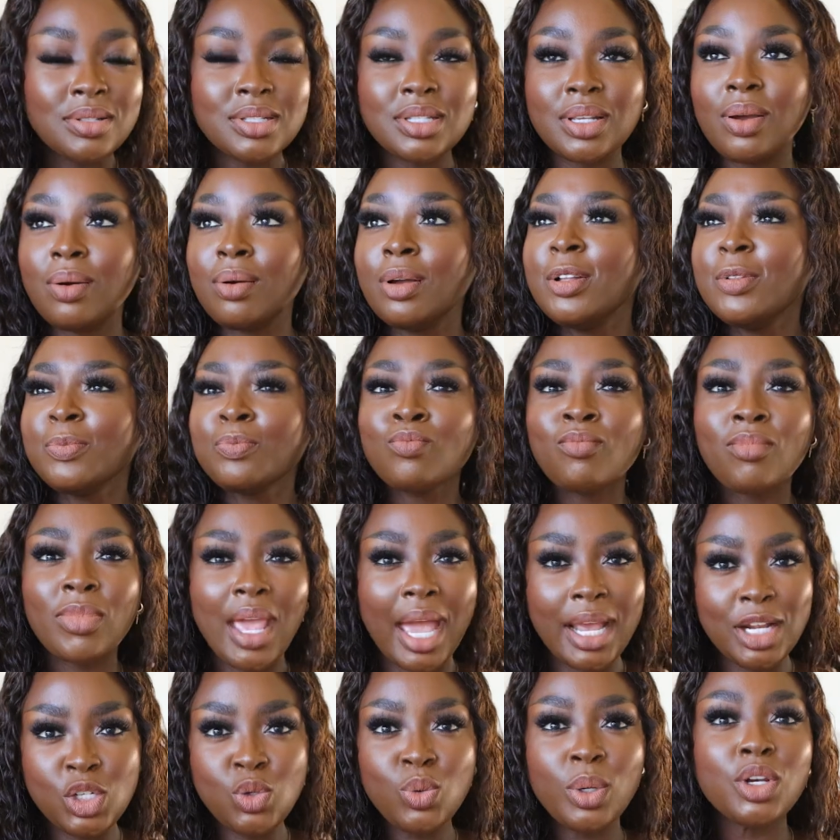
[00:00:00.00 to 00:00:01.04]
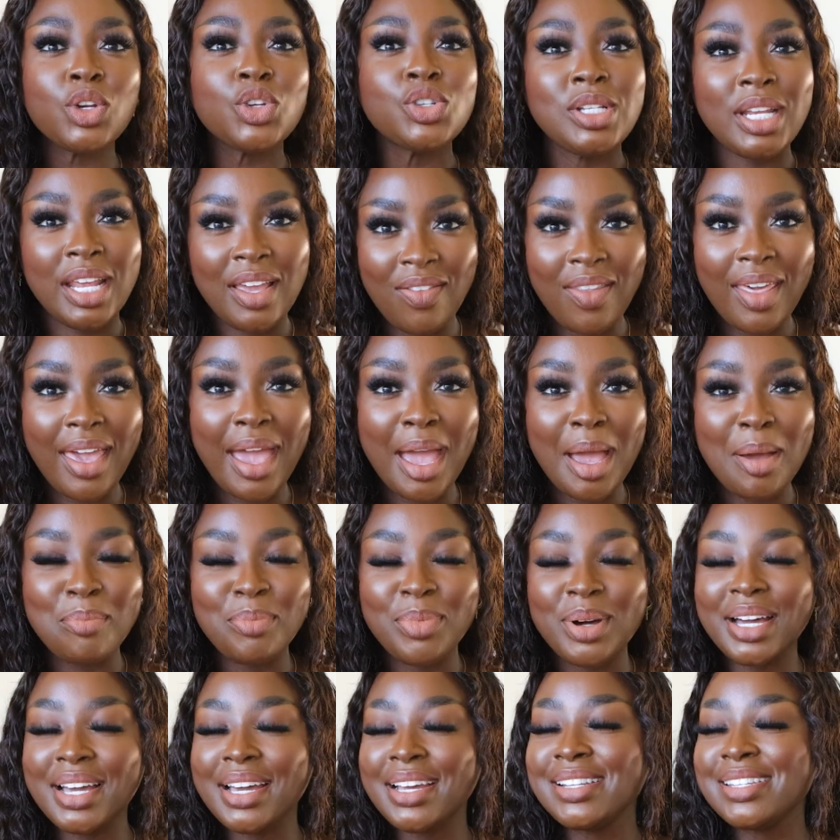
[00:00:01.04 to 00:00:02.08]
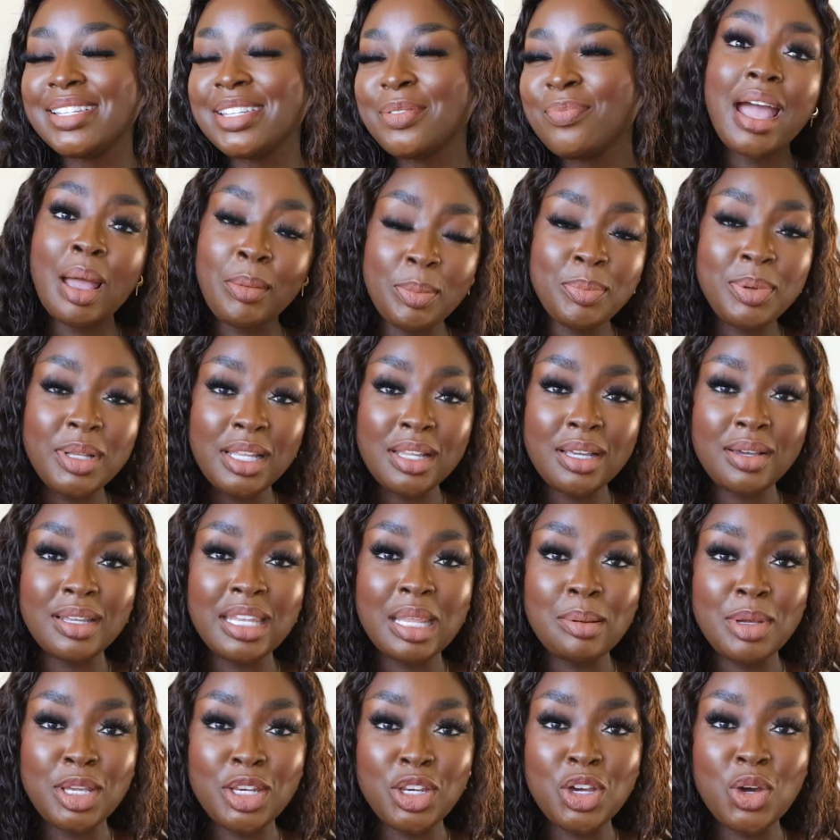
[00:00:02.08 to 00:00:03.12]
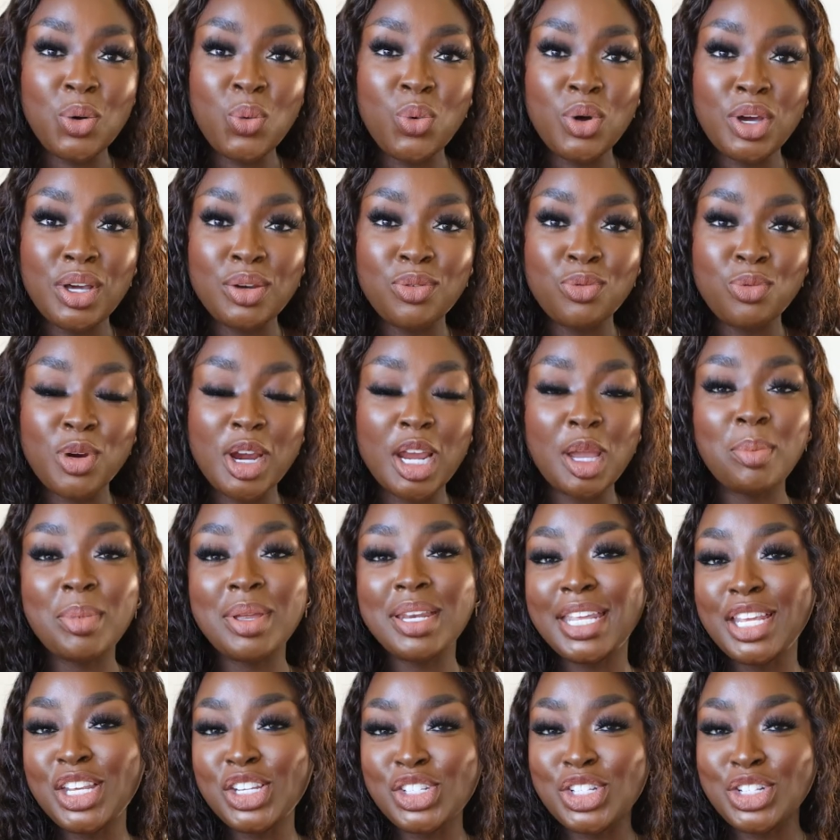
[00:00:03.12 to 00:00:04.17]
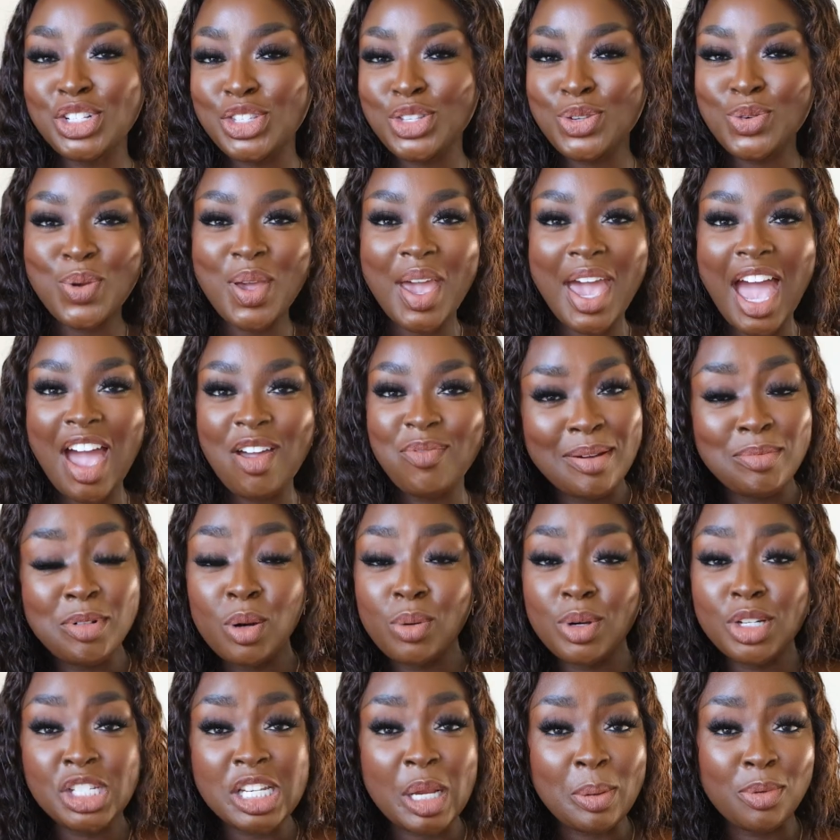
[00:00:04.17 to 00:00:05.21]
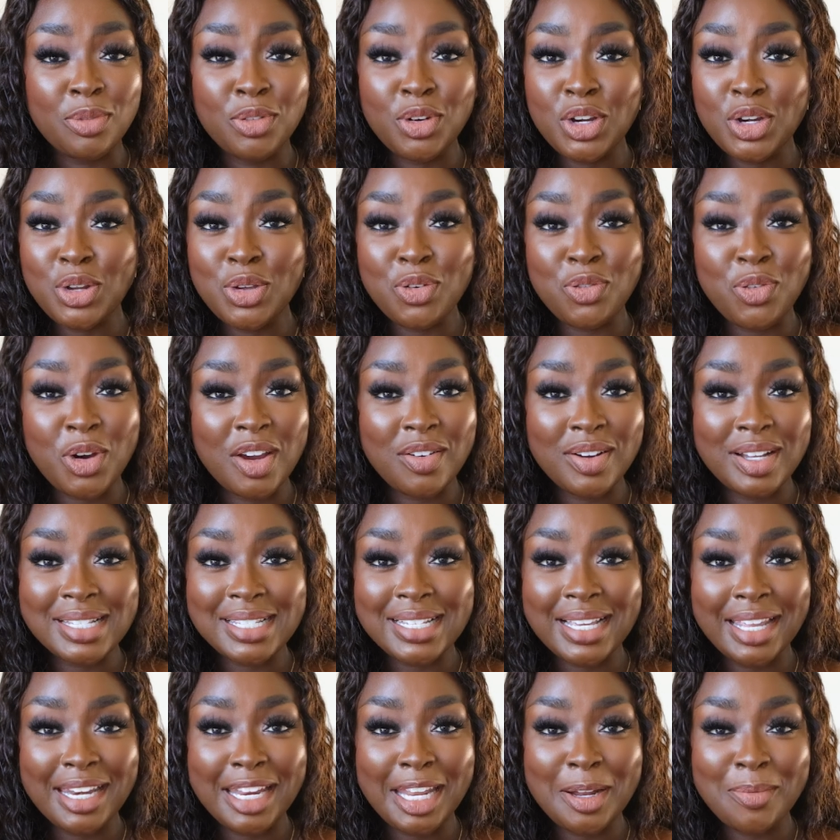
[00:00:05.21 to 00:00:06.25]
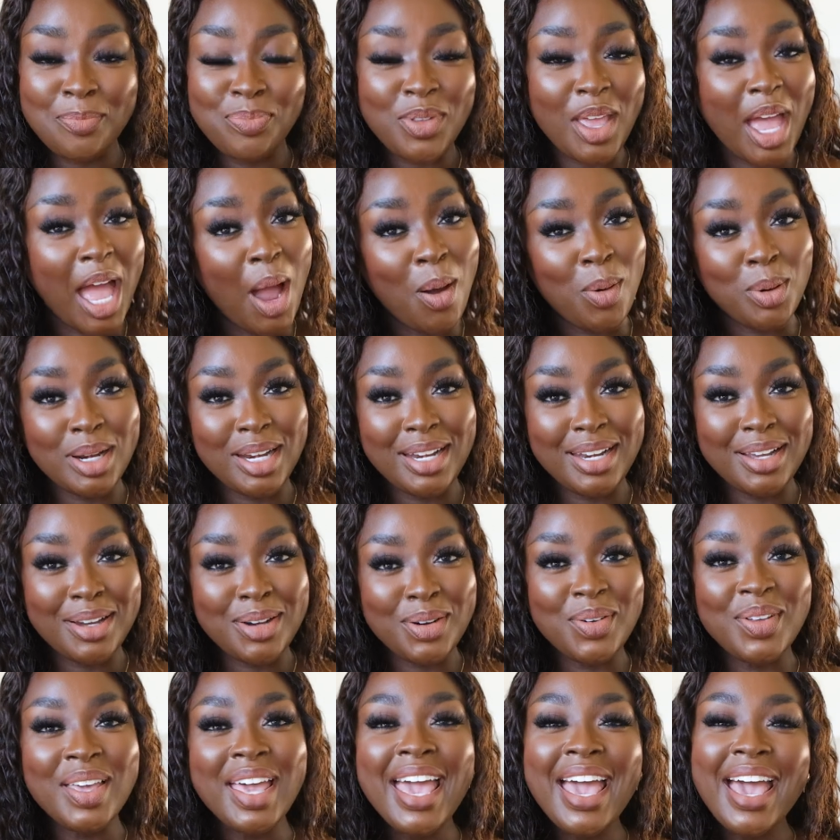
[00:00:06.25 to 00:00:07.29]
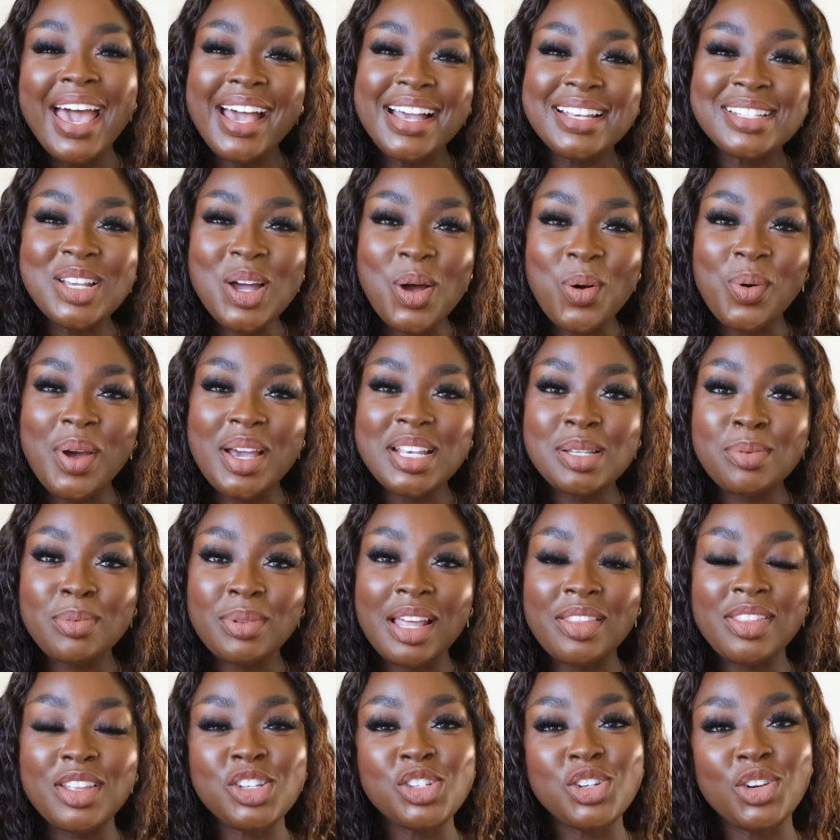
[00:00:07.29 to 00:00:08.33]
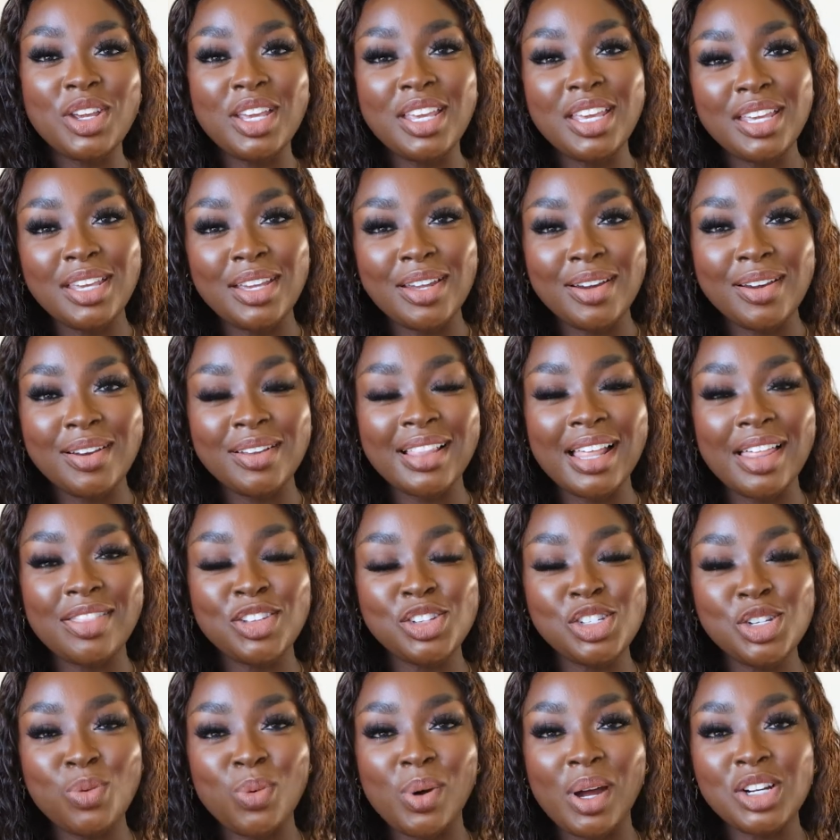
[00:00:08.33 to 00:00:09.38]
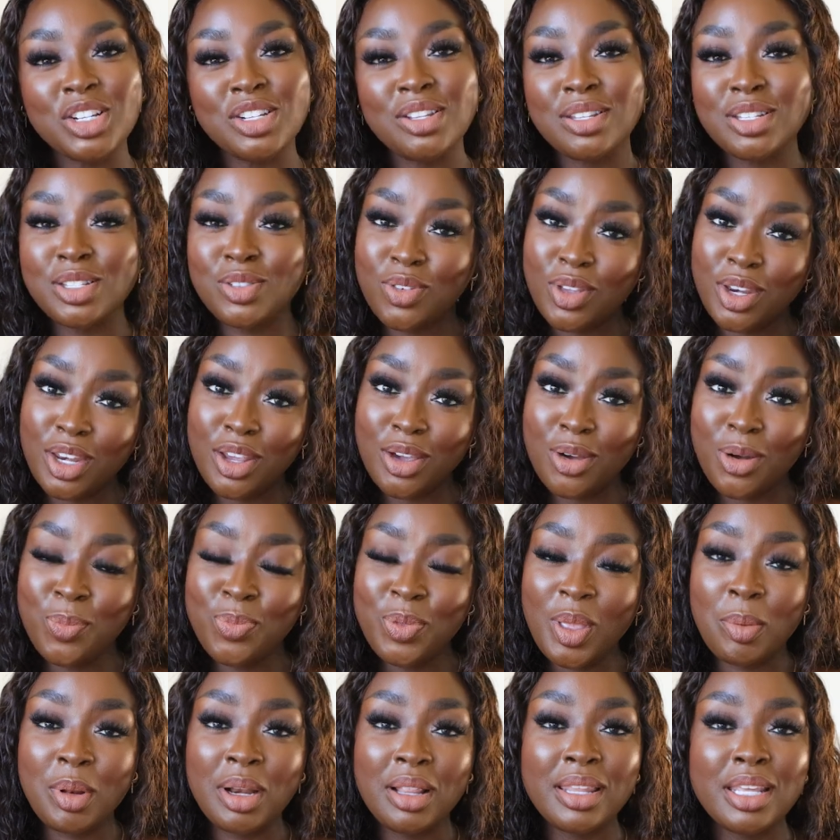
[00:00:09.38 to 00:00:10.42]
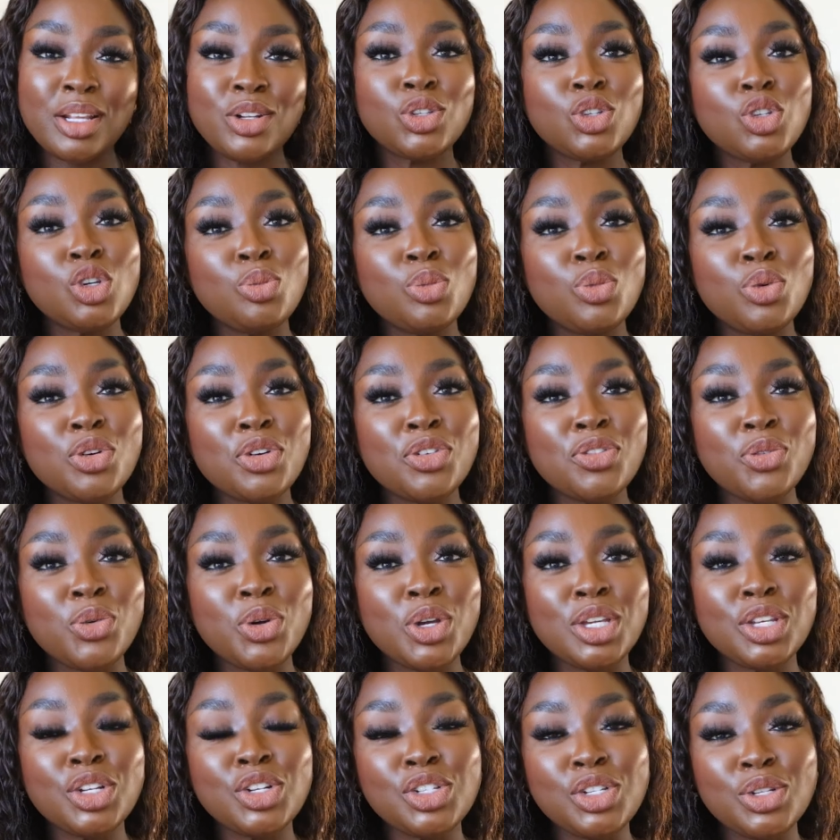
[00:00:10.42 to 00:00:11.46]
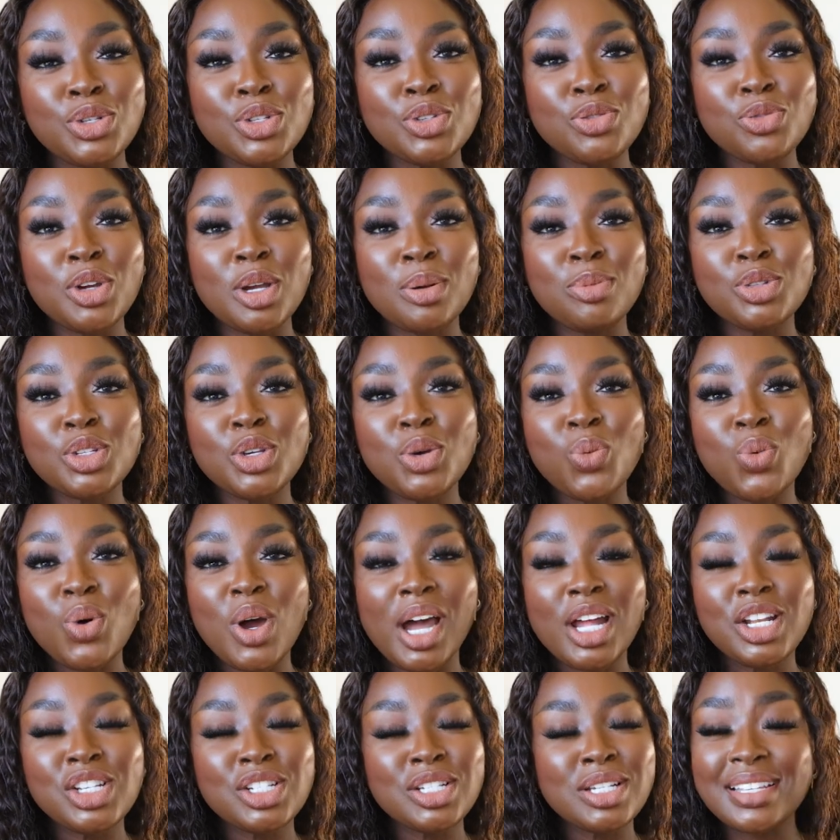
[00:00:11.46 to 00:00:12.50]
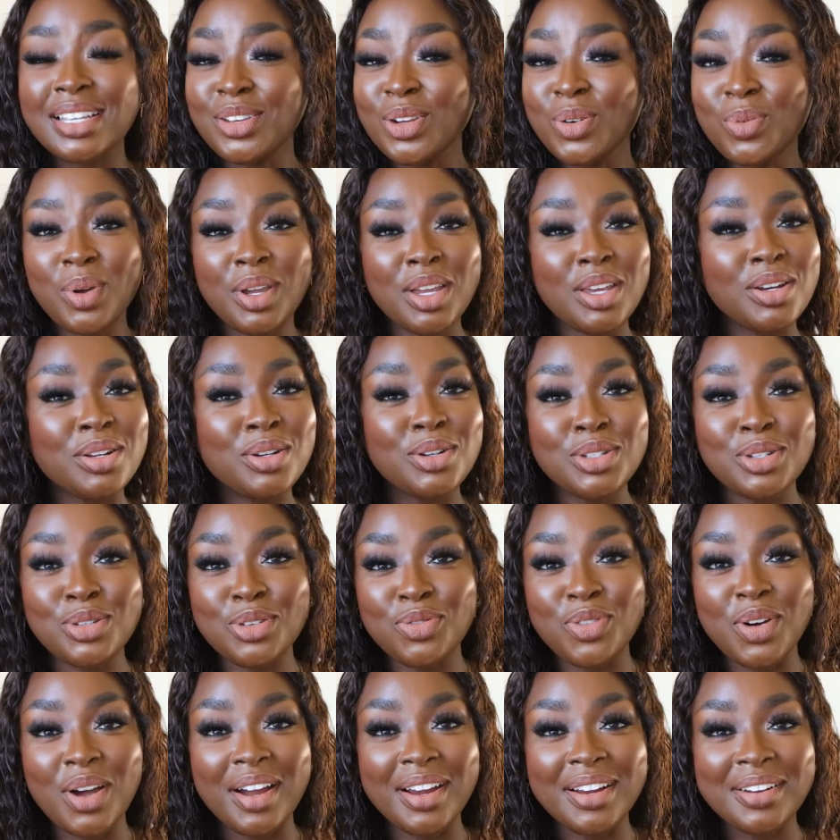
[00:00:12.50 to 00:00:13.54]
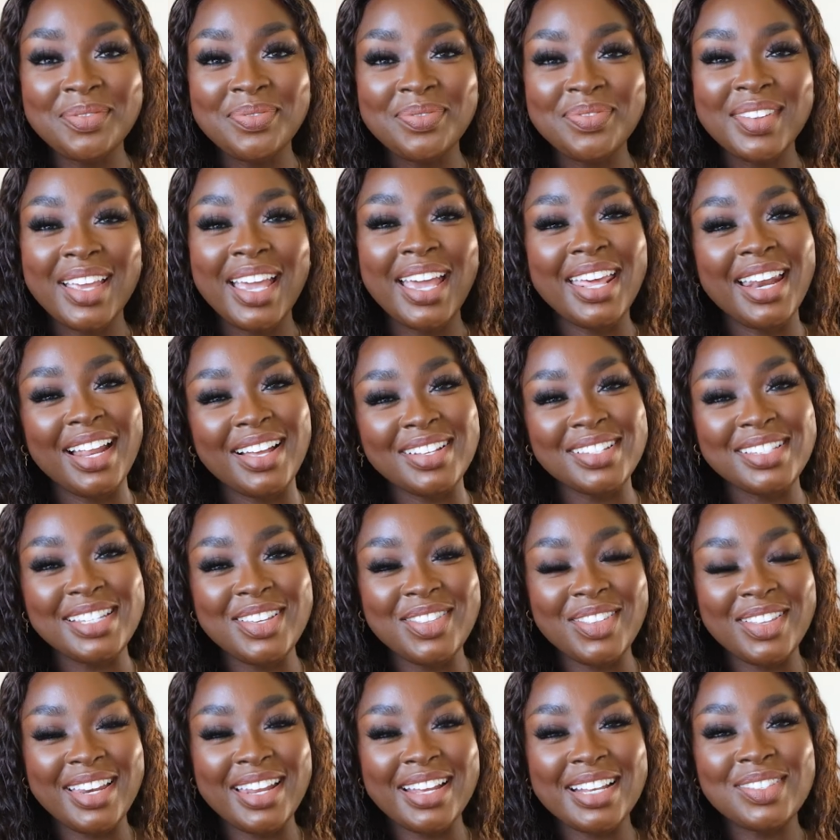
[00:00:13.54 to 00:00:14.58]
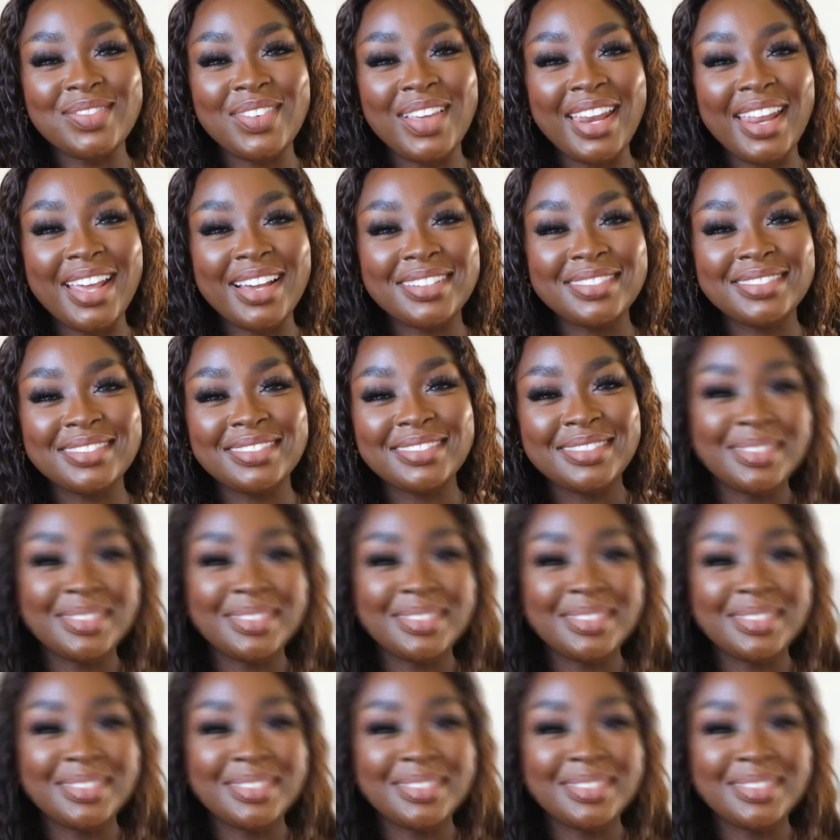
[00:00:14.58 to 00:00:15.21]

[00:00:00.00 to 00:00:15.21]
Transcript: So I do understand that, but comment below, let me know what recommendations you have. I'm always shopping for a new fragrance, honey. I want to know. As always, I'm glad that you're here. Glad that you watched this video. I'm gonna link 2 more for you to choose from to watch because I don't want you to go too far. And I'll see you in the next video.